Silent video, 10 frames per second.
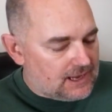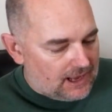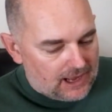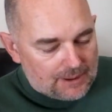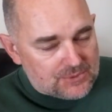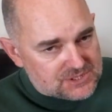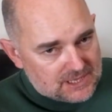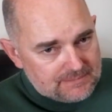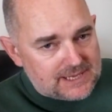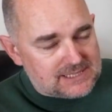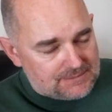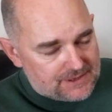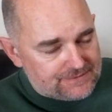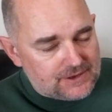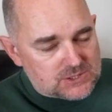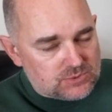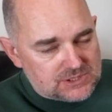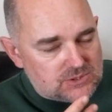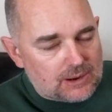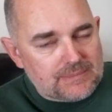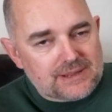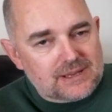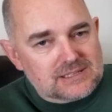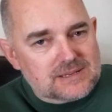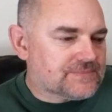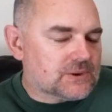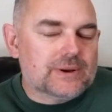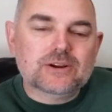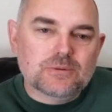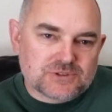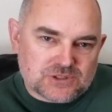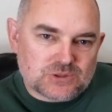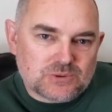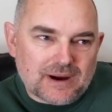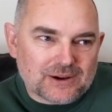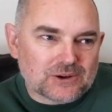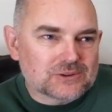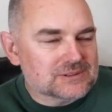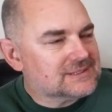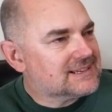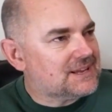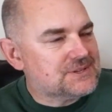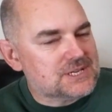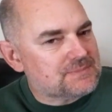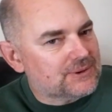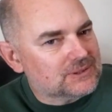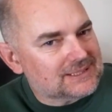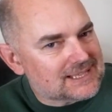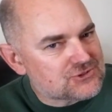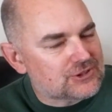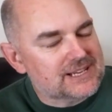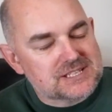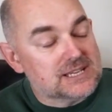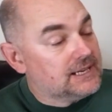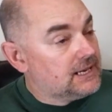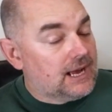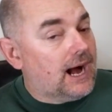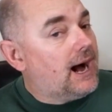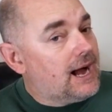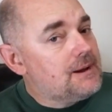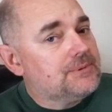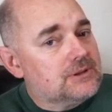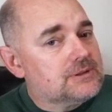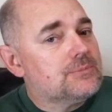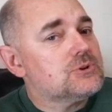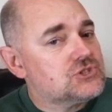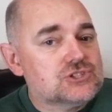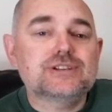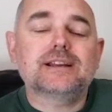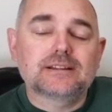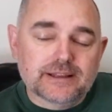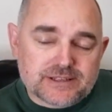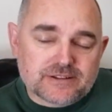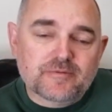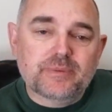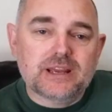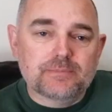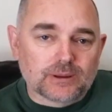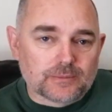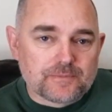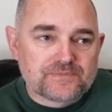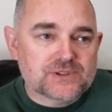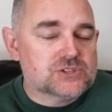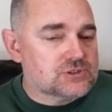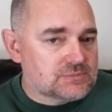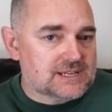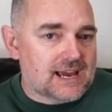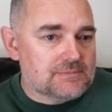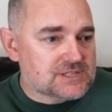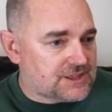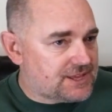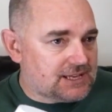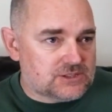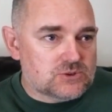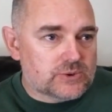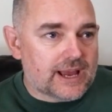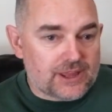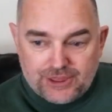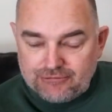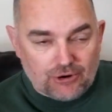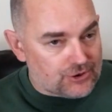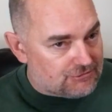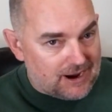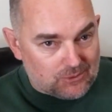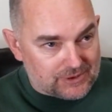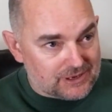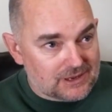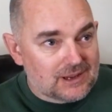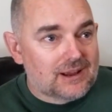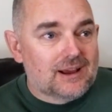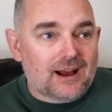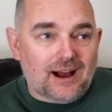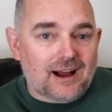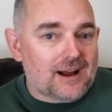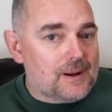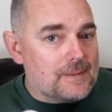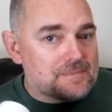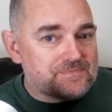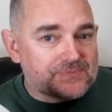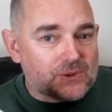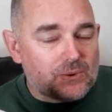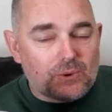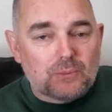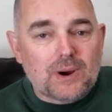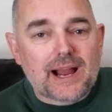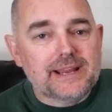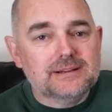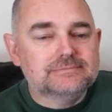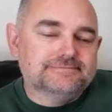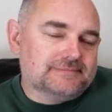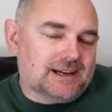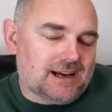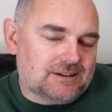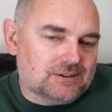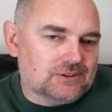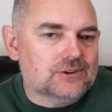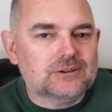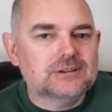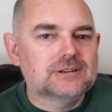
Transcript: Uh, I must admit, I'm the first one to admit that when it comes to my own gadgets, my own electronics, I'm not the most gentlest of people. Sometimes they do get thrown around. Um, why? I don't know.